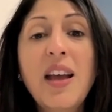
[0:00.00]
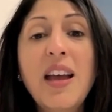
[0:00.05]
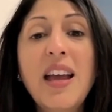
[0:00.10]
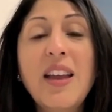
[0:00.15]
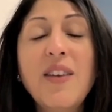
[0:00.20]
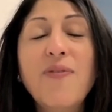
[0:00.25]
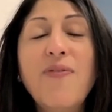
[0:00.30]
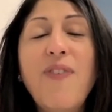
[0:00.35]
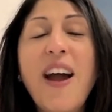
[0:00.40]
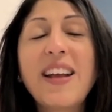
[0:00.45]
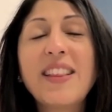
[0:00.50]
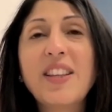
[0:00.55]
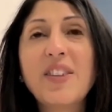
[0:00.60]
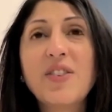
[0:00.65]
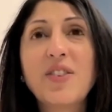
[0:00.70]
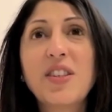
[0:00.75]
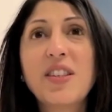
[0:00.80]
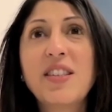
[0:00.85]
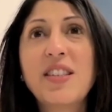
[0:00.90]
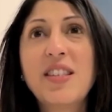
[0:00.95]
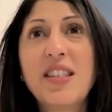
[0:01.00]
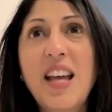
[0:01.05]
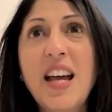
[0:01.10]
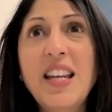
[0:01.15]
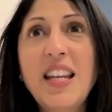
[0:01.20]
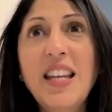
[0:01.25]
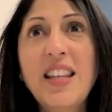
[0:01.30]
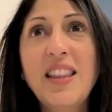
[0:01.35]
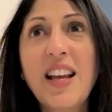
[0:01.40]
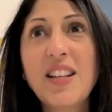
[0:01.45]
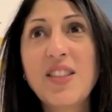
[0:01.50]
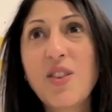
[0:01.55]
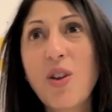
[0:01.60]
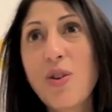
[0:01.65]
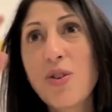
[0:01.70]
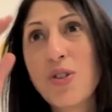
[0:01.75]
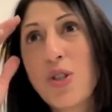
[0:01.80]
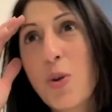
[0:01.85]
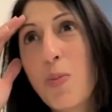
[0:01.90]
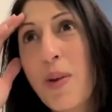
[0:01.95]
In fact, there's a study that's
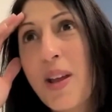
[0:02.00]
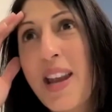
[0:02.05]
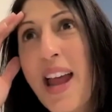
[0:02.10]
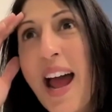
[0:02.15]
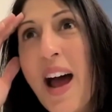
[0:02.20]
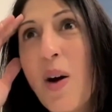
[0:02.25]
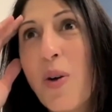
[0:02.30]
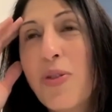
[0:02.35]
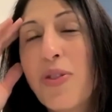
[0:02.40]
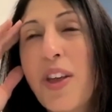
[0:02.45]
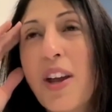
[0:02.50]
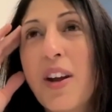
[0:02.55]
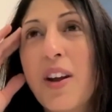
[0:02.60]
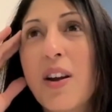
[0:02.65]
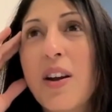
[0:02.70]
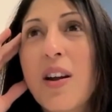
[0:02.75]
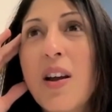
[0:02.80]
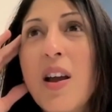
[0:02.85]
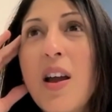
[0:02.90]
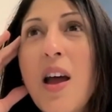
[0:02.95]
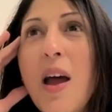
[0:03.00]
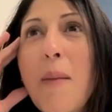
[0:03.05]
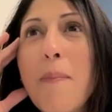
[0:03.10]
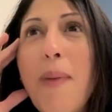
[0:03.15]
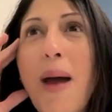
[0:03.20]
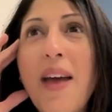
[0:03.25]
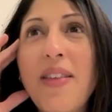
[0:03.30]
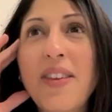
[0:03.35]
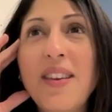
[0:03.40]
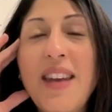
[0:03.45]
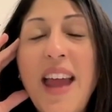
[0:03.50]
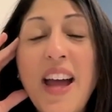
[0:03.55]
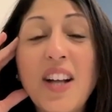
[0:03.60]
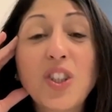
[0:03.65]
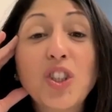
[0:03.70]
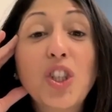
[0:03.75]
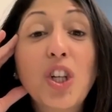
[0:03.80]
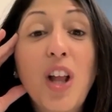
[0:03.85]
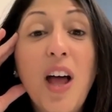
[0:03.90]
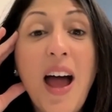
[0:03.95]
also been out there by the
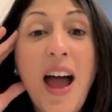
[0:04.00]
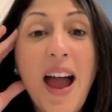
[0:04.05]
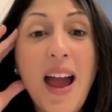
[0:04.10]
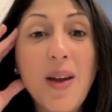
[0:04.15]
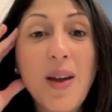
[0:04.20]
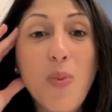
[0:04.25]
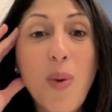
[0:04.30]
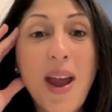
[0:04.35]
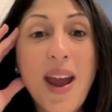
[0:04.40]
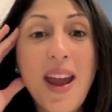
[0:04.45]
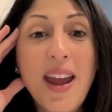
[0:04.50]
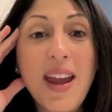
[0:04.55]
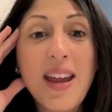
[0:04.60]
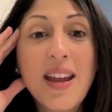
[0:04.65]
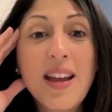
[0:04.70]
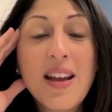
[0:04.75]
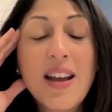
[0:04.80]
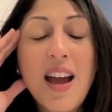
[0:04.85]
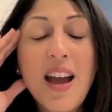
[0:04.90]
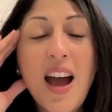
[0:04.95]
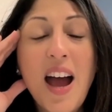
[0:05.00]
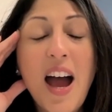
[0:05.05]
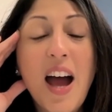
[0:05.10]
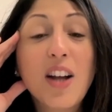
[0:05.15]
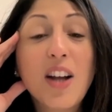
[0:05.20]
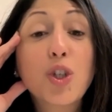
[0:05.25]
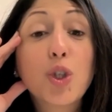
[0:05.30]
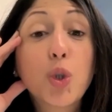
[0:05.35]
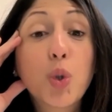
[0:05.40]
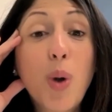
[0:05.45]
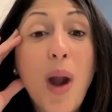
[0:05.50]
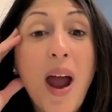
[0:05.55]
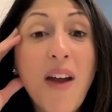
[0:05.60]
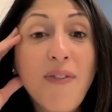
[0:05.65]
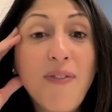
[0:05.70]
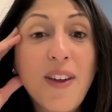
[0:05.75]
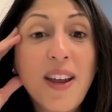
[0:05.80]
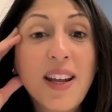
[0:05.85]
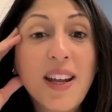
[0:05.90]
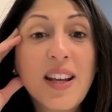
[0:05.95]
National Highway
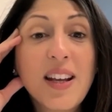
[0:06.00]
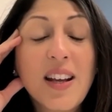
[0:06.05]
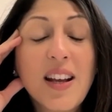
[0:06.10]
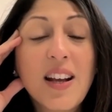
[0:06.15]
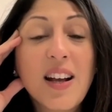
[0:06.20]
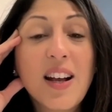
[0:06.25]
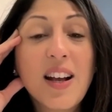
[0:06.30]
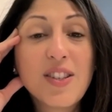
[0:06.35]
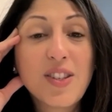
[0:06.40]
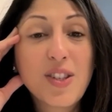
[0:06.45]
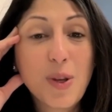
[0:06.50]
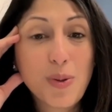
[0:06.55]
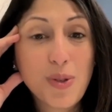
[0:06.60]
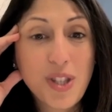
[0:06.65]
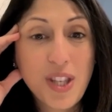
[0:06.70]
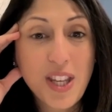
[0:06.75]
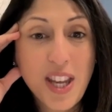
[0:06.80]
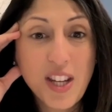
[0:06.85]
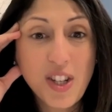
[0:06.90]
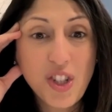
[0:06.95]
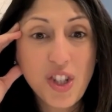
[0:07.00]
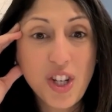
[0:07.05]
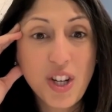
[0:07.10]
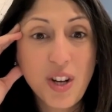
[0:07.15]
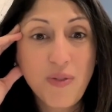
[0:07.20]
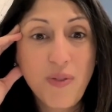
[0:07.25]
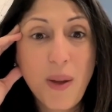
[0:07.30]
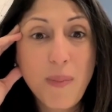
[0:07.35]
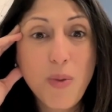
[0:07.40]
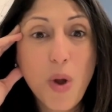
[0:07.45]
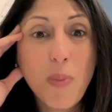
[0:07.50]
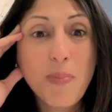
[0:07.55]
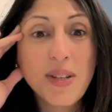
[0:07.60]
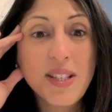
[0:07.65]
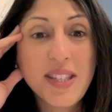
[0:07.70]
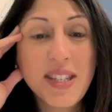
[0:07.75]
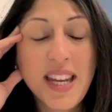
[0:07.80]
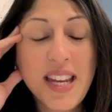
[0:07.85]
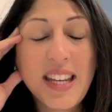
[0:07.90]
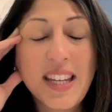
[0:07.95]
Traffic Association, if I'm not
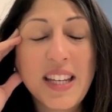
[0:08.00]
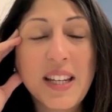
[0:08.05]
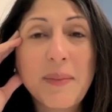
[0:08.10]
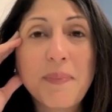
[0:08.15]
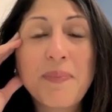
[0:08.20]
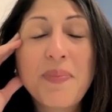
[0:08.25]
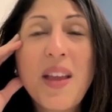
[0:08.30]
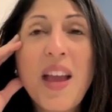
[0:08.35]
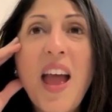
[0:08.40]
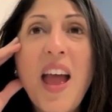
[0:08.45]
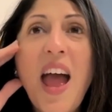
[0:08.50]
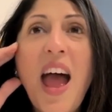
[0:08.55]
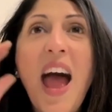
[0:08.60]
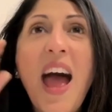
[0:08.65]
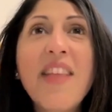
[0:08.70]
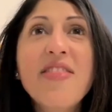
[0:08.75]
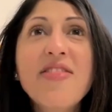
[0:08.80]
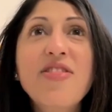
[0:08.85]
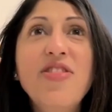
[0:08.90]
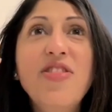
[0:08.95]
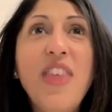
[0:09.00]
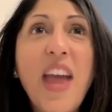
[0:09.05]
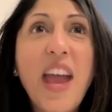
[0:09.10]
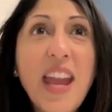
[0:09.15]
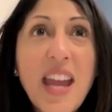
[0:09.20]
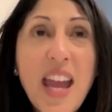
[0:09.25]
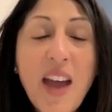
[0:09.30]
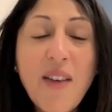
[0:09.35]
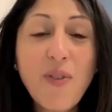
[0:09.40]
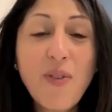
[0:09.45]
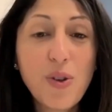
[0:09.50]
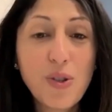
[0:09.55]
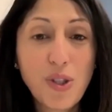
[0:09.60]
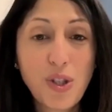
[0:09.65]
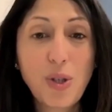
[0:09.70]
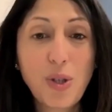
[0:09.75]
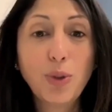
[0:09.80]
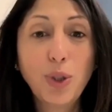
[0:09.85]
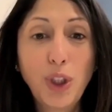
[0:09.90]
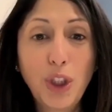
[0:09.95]
mistaken. And they have
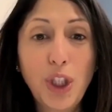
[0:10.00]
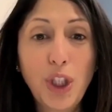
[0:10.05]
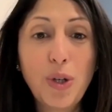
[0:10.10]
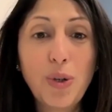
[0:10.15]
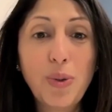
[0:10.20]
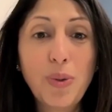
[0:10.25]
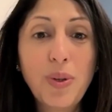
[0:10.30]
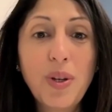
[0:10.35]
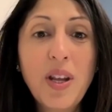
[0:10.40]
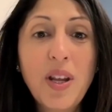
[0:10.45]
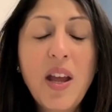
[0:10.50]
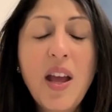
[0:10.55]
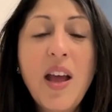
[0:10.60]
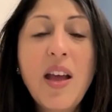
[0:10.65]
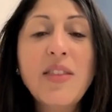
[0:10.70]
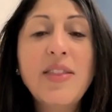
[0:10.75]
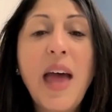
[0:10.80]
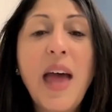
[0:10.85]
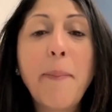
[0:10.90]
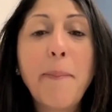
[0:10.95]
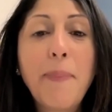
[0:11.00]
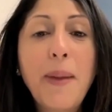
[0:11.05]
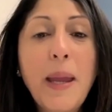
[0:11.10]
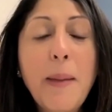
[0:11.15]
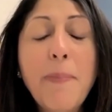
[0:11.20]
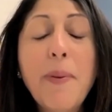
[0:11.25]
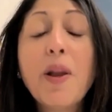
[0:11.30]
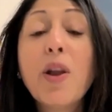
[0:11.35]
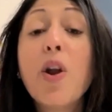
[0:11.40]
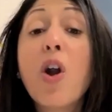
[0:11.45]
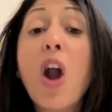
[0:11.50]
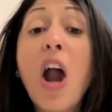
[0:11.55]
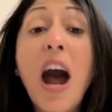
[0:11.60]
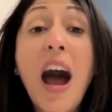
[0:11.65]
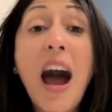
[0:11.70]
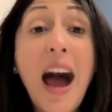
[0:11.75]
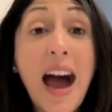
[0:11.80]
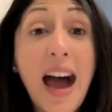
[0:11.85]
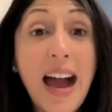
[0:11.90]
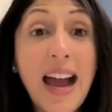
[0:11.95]
also shown that people are
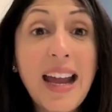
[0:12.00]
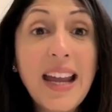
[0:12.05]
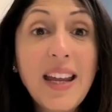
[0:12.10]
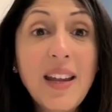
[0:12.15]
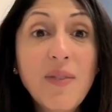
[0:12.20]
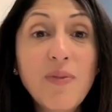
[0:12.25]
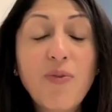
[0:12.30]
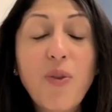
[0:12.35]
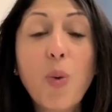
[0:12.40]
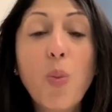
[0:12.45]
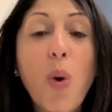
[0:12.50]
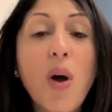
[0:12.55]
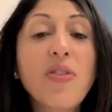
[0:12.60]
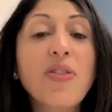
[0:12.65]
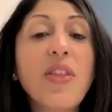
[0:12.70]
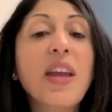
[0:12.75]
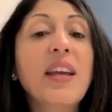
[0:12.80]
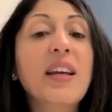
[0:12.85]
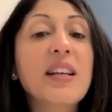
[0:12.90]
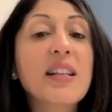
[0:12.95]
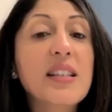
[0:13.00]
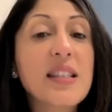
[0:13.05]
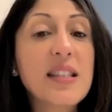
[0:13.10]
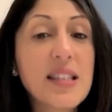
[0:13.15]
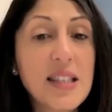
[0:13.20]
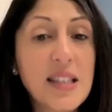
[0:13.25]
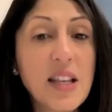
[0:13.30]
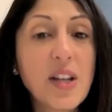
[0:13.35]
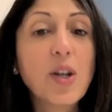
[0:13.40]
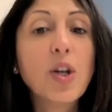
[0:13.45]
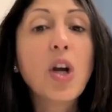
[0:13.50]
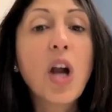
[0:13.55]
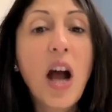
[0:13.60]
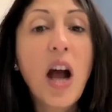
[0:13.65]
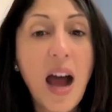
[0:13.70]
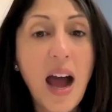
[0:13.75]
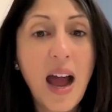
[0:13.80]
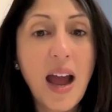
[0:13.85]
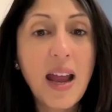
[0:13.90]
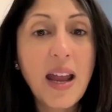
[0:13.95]
high for what they consider
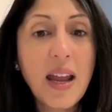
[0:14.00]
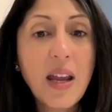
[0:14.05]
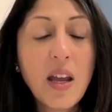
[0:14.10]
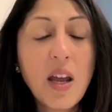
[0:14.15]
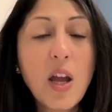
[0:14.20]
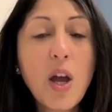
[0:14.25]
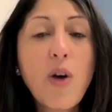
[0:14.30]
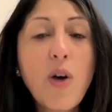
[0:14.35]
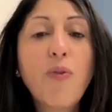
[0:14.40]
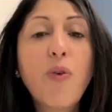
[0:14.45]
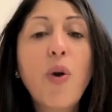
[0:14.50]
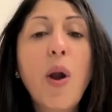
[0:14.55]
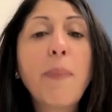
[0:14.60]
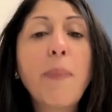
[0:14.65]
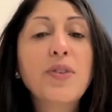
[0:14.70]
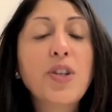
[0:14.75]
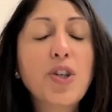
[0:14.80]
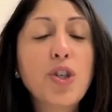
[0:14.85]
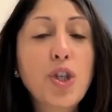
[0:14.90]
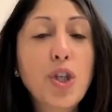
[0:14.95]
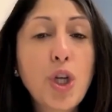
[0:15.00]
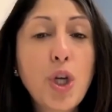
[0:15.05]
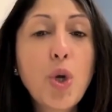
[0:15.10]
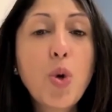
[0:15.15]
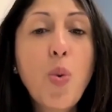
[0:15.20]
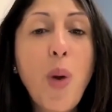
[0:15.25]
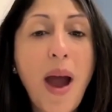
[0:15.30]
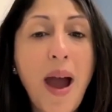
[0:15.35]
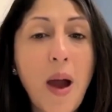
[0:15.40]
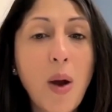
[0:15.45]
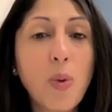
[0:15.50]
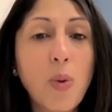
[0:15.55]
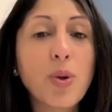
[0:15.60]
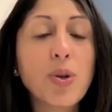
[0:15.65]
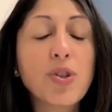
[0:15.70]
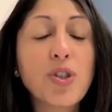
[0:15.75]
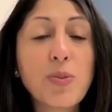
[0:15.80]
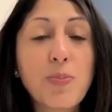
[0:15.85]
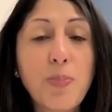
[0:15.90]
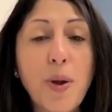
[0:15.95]
high for up to 2
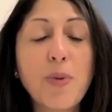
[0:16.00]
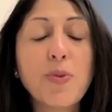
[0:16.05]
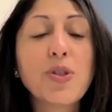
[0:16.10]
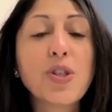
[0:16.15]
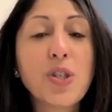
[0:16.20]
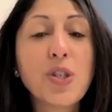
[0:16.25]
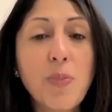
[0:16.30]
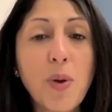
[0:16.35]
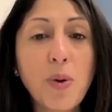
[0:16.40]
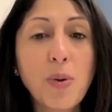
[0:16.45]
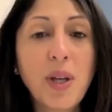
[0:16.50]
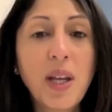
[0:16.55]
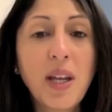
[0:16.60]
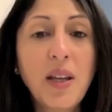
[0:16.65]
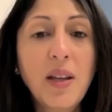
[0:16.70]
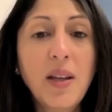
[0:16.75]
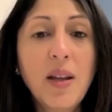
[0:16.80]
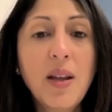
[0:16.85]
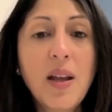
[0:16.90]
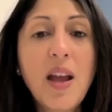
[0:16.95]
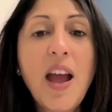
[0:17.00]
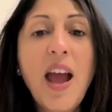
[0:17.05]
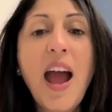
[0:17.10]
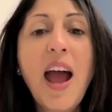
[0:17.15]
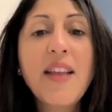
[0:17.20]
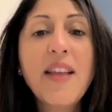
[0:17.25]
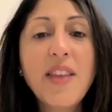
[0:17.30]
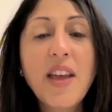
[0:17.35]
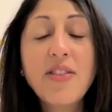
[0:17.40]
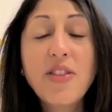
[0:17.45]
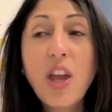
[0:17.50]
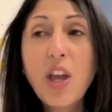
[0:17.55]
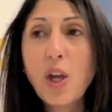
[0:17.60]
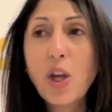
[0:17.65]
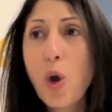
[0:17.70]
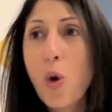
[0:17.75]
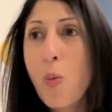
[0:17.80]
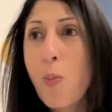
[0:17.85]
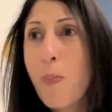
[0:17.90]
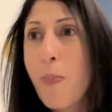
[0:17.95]
hours post smoking. And then they
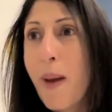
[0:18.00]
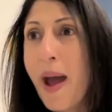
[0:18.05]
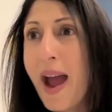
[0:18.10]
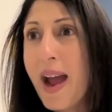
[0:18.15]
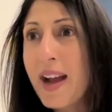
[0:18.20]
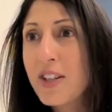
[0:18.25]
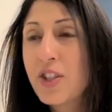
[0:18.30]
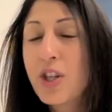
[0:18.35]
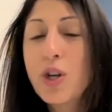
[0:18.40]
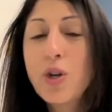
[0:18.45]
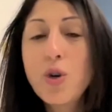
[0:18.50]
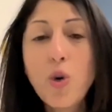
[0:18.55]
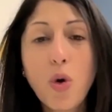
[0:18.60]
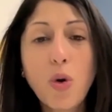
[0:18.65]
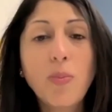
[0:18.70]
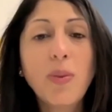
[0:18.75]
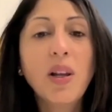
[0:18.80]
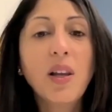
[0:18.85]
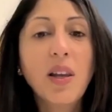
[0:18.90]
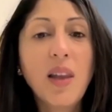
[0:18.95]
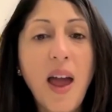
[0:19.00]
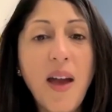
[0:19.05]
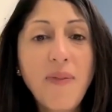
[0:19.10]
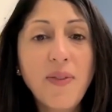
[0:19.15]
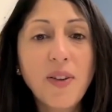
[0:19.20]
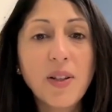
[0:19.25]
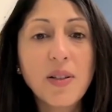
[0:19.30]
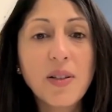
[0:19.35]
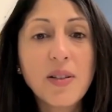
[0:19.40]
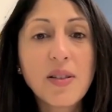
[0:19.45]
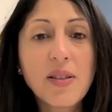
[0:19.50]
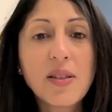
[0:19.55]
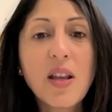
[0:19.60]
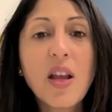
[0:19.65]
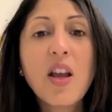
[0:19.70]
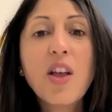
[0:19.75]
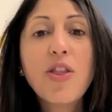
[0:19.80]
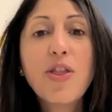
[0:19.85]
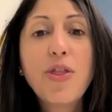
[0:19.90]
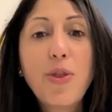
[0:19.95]
go back to normal levels
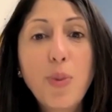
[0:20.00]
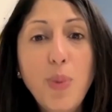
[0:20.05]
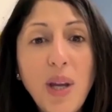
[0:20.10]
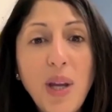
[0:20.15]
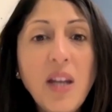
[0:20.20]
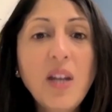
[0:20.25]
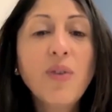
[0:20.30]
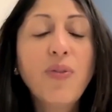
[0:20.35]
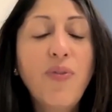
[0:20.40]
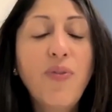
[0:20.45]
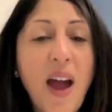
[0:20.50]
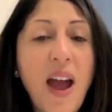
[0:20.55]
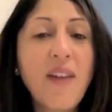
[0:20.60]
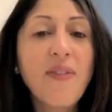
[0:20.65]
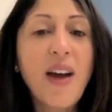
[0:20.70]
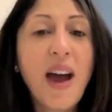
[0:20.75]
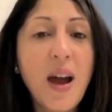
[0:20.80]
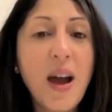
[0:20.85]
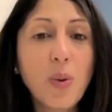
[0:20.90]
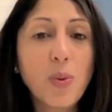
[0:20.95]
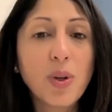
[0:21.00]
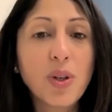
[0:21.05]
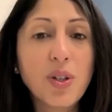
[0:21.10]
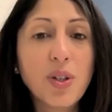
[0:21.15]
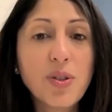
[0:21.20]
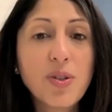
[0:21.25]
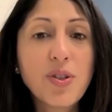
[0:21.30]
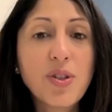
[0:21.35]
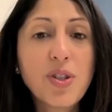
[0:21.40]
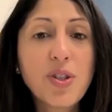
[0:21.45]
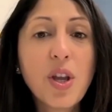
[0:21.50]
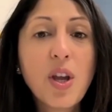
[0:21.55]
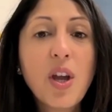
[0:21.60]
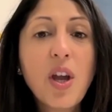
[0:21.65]
3 to 5 hours